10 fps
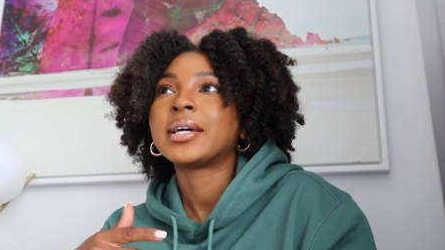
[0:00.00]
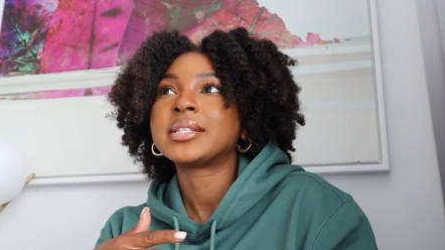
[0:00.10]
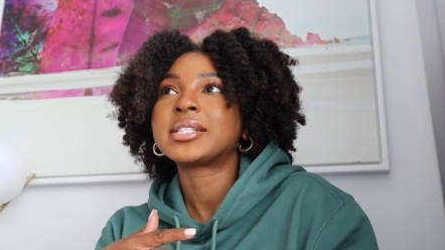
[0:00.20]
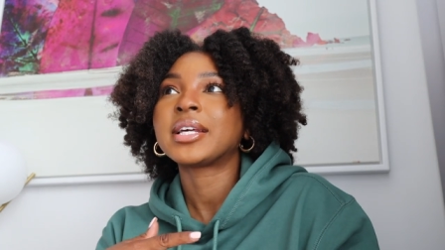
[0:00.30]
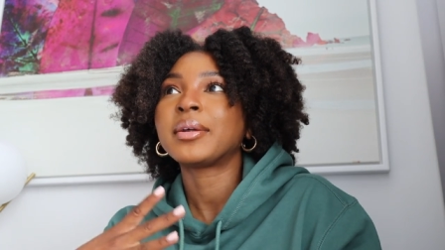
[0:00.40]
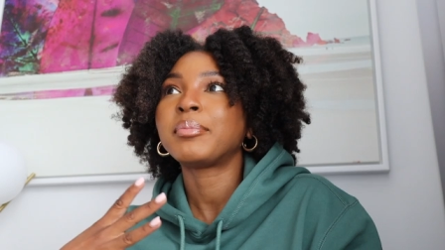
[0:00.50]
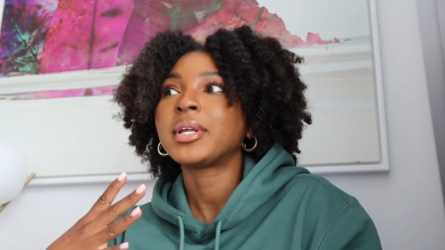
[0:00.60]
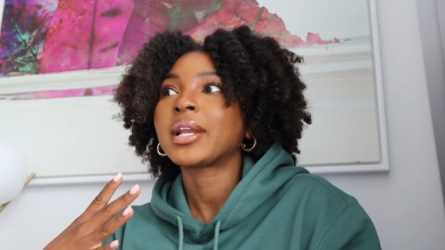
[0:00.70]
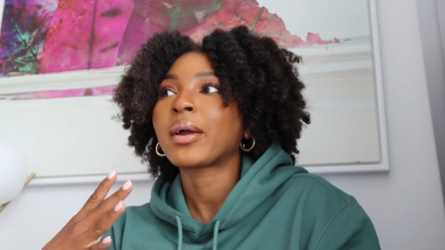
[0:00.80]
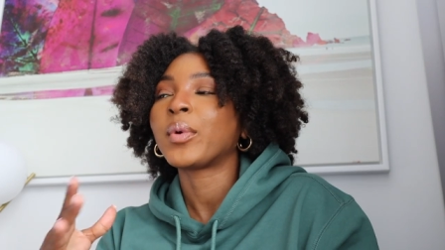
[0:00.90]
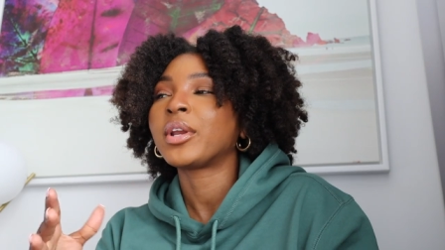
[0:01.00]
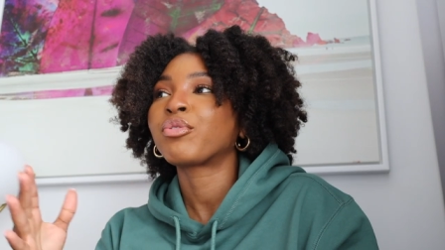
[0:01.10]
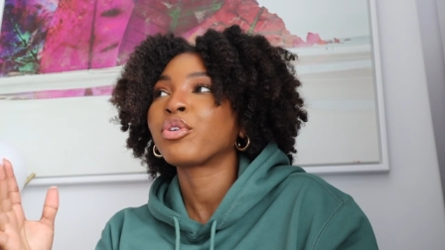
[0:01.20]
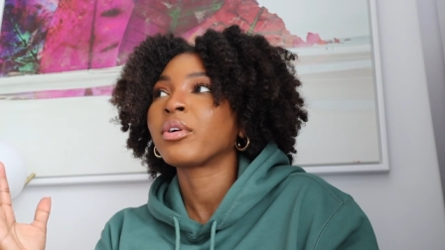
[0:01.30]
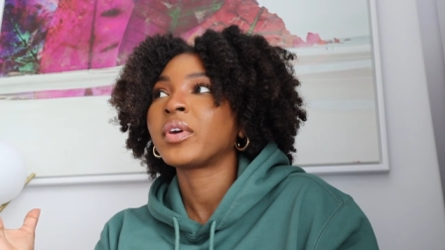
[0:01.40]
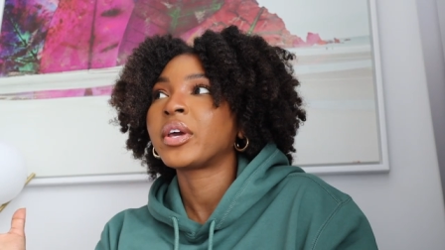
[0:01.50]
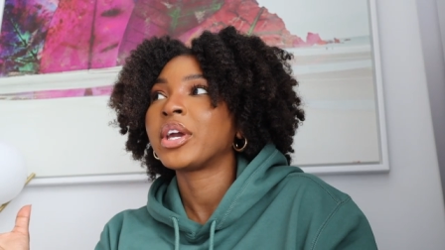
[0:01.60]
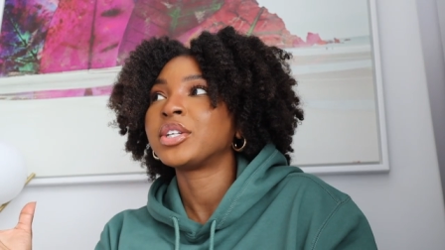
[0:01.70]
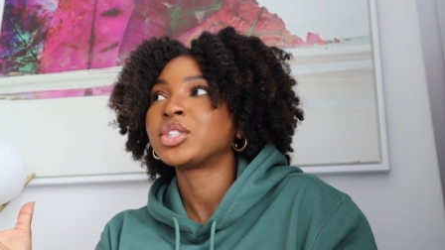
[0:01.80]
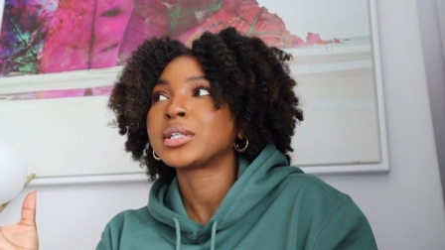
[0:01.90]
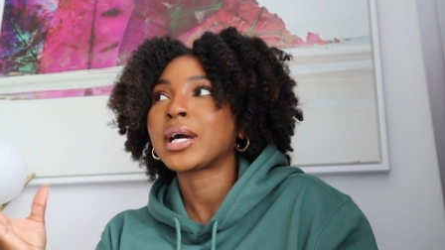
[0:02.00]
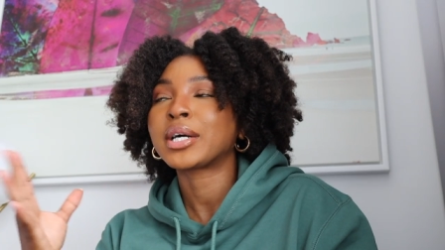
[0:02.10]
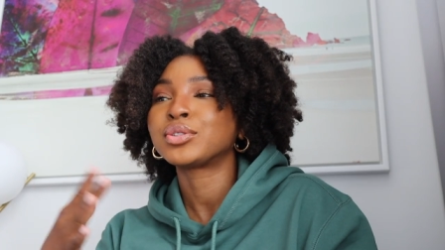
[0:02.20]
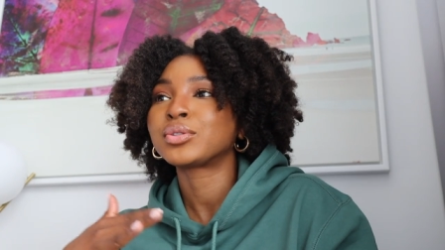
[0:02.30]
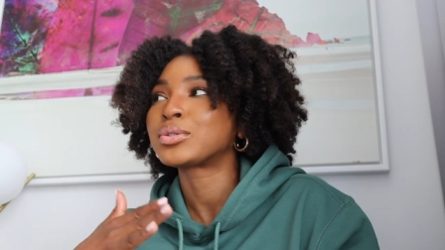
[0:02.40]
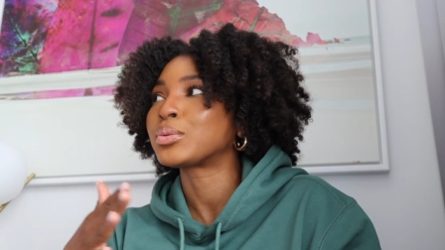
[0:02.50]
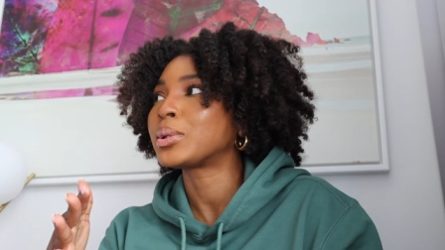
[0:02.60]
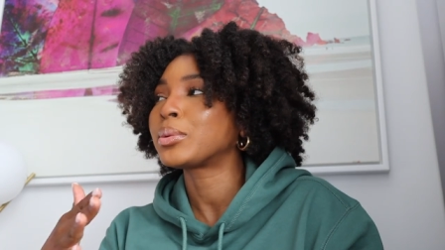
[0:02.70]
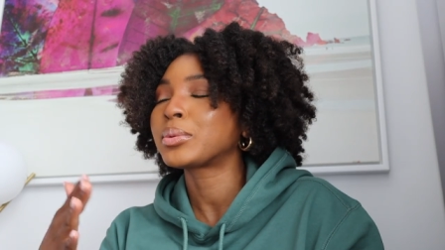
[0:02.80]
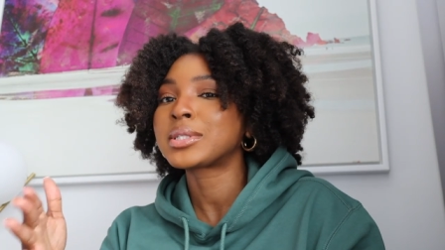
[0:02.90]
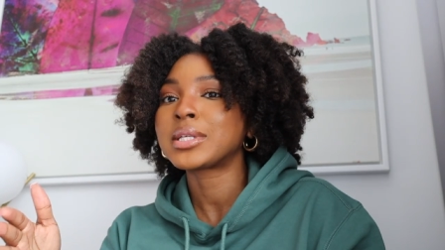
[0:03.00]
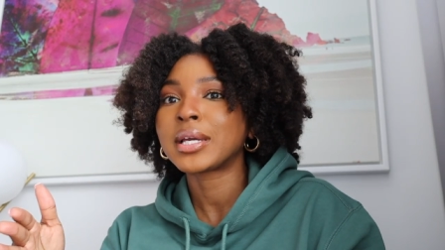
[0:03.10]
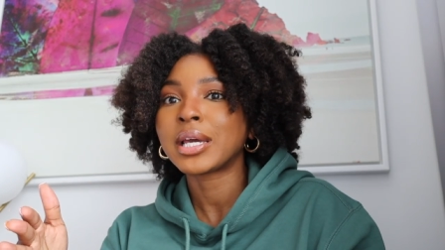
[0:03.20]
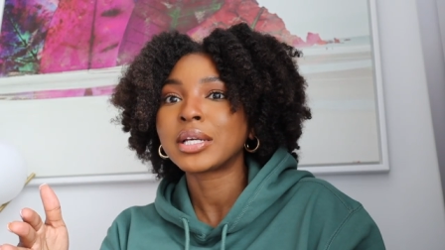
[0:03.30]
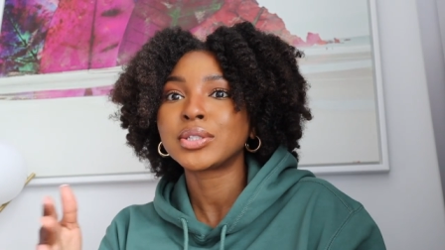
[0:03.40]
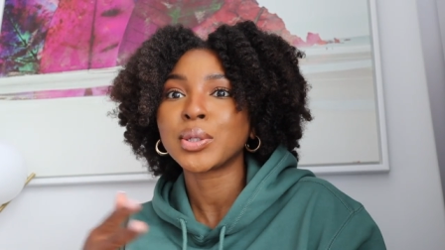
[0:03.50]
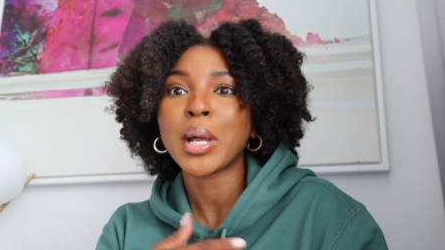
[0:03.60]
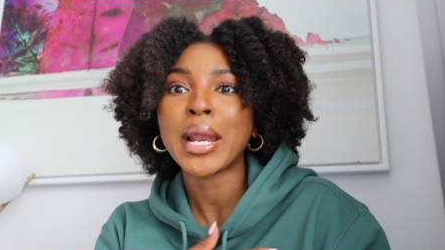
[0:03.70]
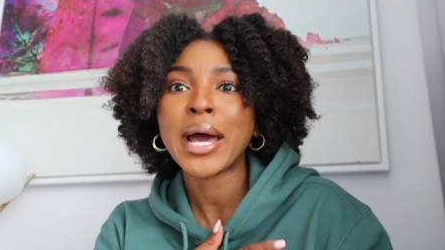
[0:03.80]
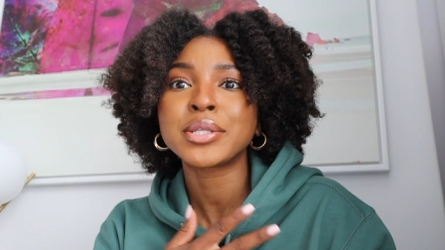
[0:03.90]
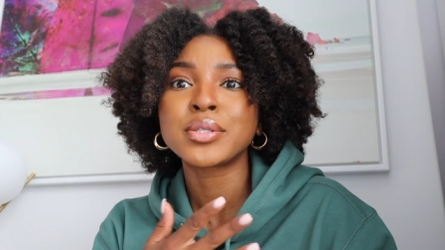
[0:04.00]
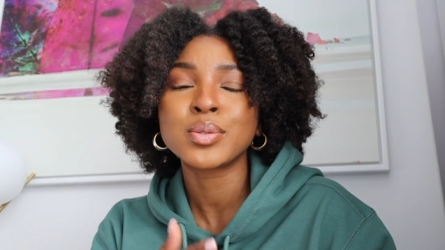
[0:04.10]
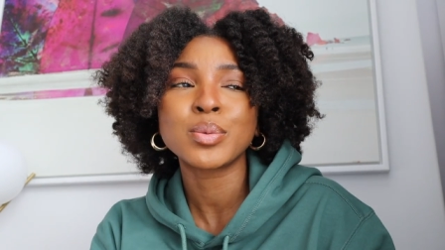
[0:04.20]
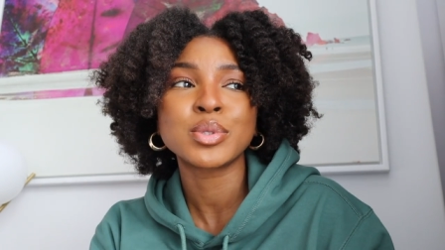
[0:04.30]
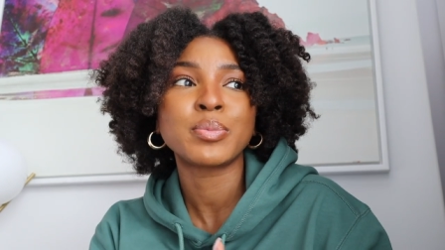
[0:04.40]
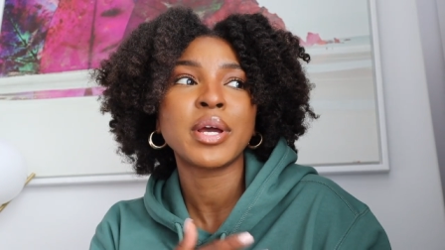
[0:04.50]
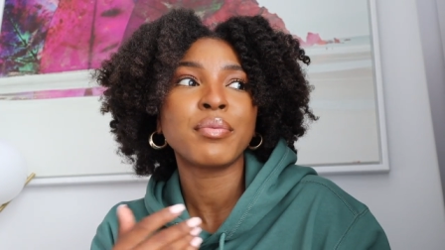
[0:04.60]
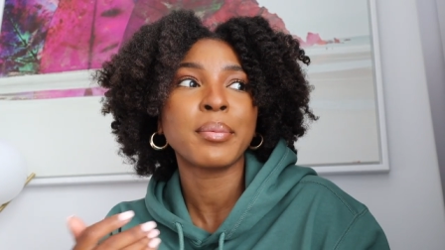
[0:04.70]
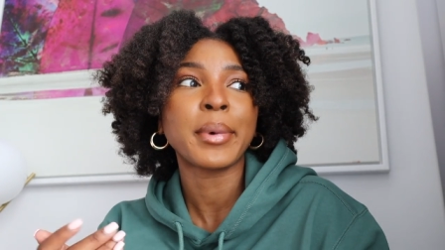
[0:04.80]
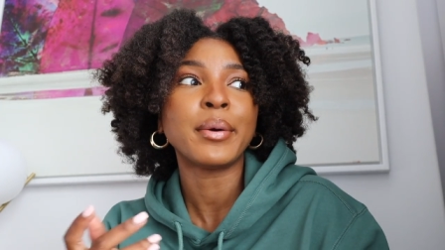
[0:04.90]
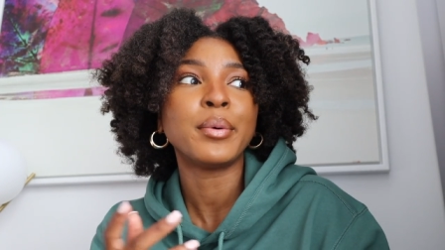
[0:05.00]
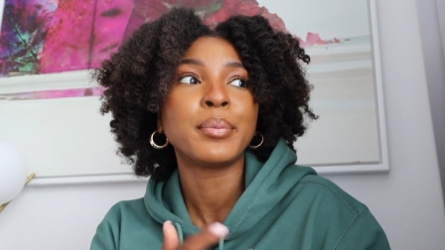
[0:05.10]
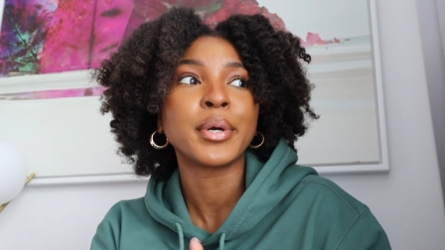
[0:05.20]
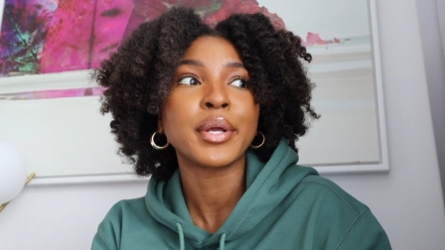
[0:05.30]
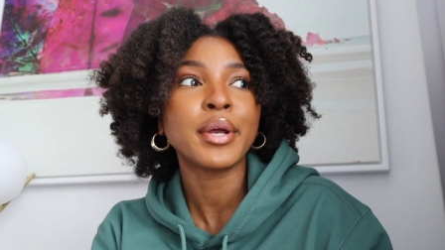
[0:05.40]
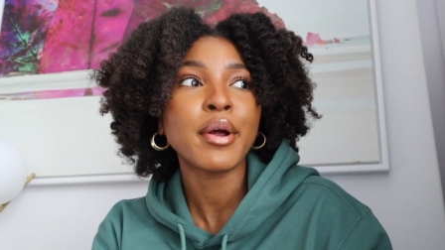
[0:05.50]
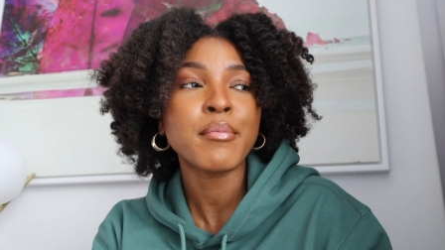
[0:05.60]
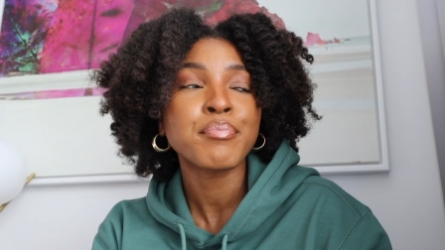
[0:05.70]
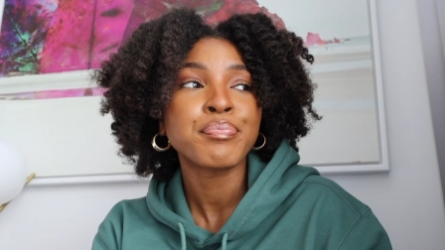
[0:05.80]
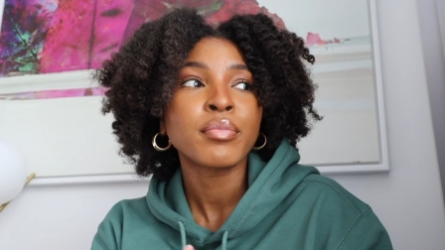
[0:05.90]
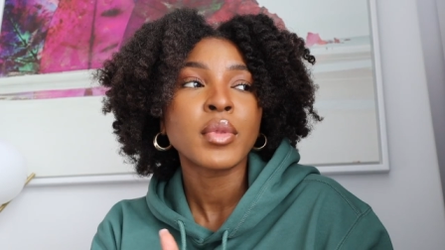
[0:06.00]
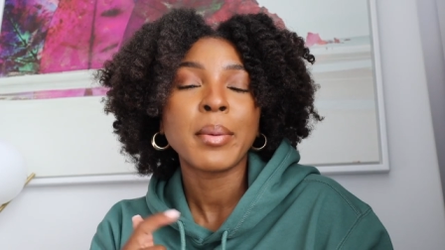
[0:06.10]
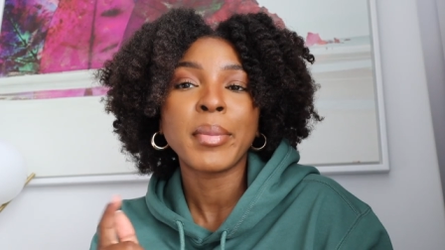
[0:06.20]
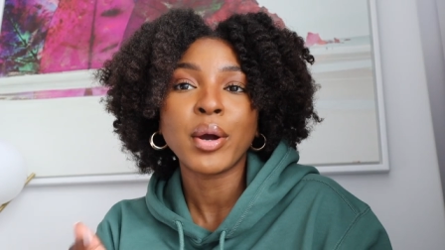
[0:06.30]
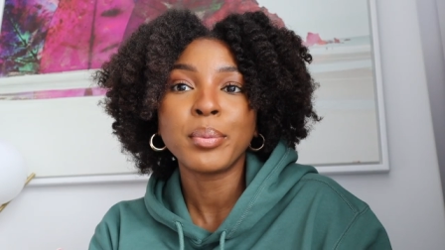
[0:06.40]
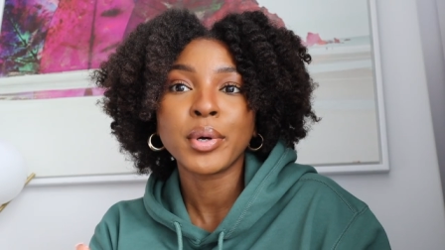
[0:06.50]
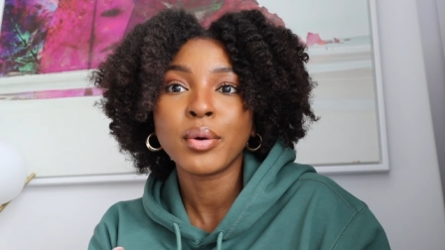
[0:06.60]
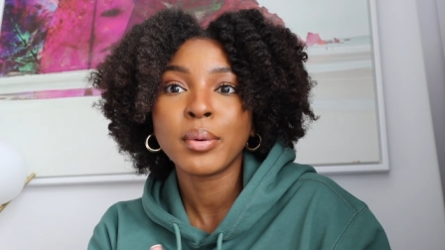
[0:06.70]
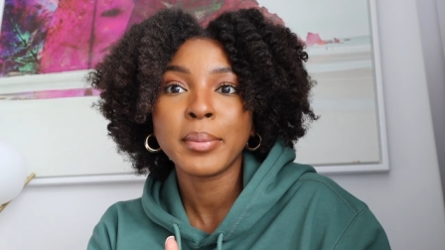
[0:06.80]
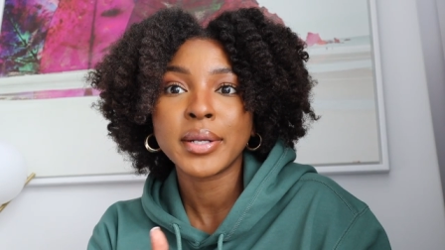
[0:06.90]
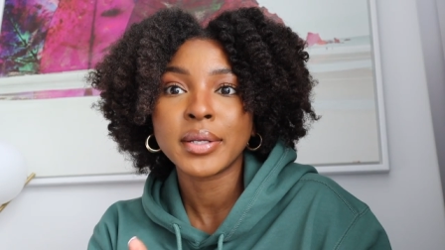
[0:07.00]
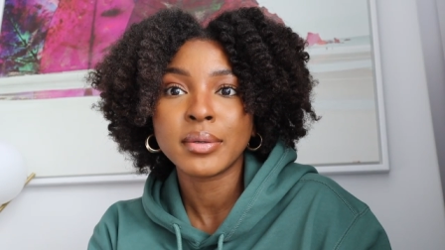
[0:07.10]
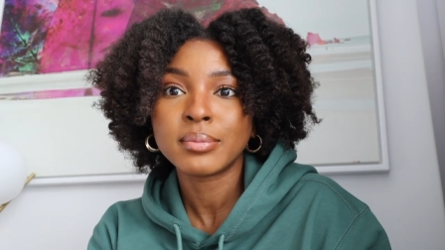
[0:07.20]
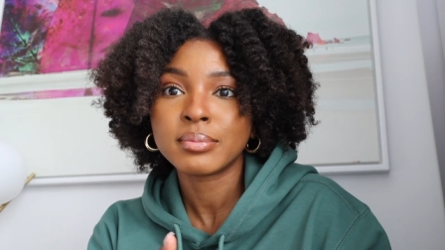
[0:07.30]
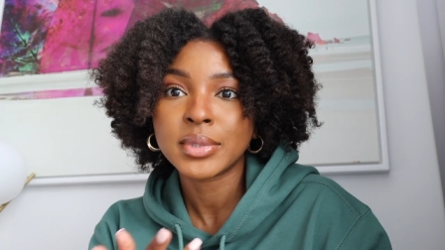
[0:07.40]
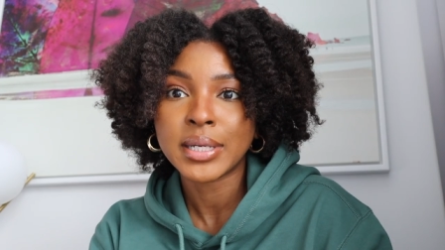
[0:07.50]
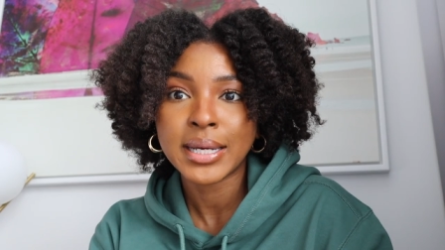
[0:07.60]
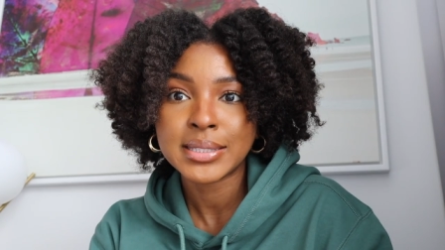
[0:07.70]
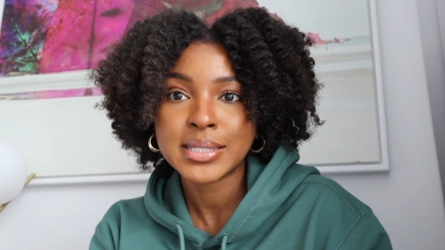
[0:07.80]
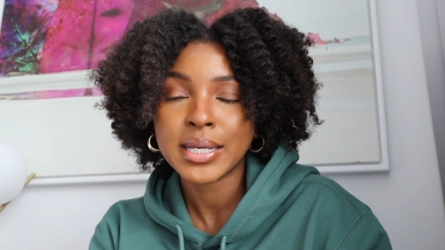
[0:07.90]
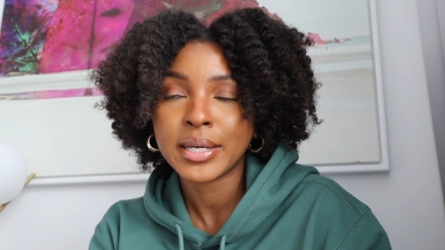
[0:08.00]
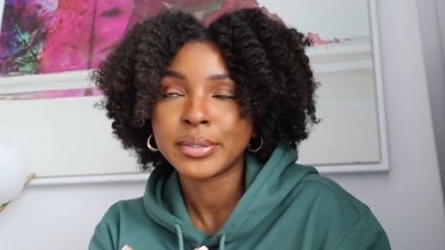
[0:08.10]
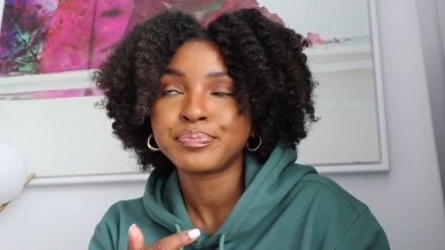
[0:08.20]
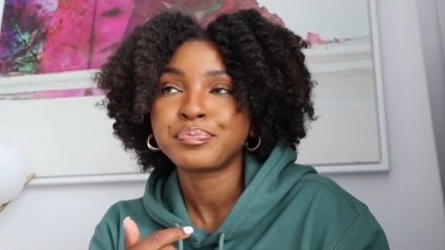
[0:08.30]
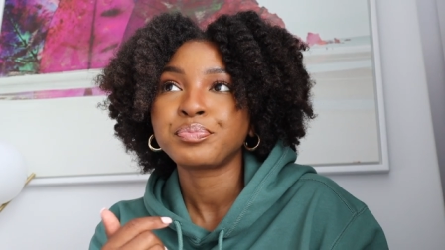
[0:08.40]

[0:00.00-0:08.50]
instead of me like waiting for a vacation i could just do a little staycation all i had to do was pay for my uber here my uber home and then the night stay